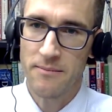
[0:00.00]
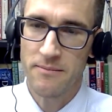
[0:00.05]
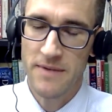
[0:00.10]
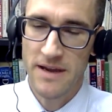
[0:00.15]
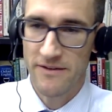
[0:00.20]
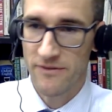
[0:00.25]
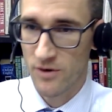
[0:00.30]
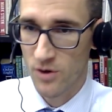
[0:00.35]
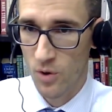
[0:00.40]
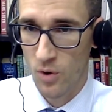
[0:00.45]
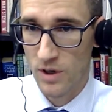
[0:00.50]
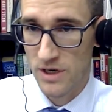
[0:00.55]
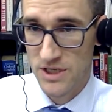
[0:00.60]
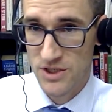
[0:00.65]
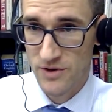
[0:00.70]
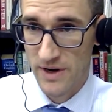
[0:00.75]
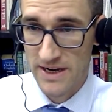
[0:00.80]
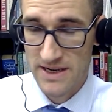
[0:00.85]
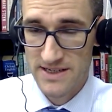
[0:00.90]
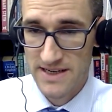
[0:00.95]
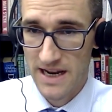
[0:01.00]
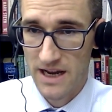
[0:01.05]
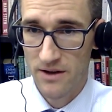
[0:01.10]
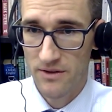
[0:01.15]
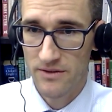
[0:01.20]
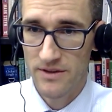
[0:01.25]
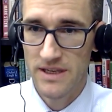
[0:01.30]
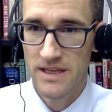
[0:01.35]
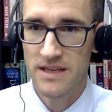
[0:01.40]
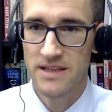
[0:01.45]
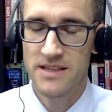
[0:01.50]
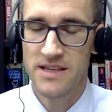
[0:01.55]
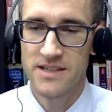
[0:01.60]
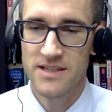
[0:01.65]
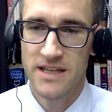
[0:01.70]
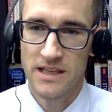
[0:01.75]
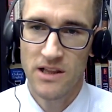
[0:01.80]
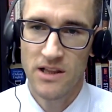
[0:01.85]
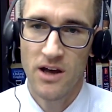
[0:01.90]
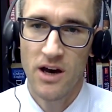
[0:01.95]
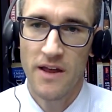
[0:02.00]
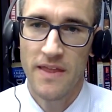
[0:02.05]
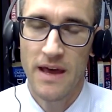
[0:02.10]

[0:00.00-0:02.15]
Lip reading: If a court strikes down the existing law,